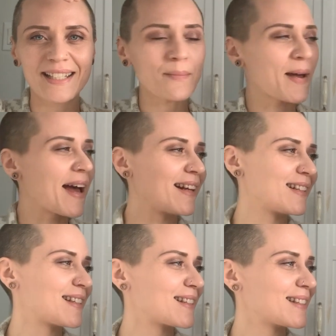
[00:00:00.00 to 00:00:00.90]

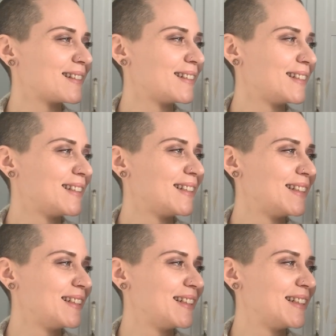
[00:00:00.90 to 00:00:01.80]

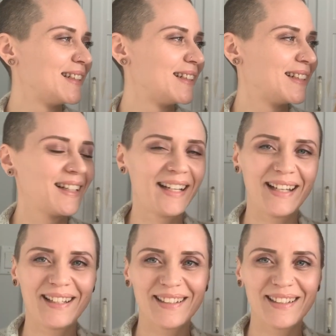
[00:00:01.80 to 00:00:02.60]
This person isn't speaking.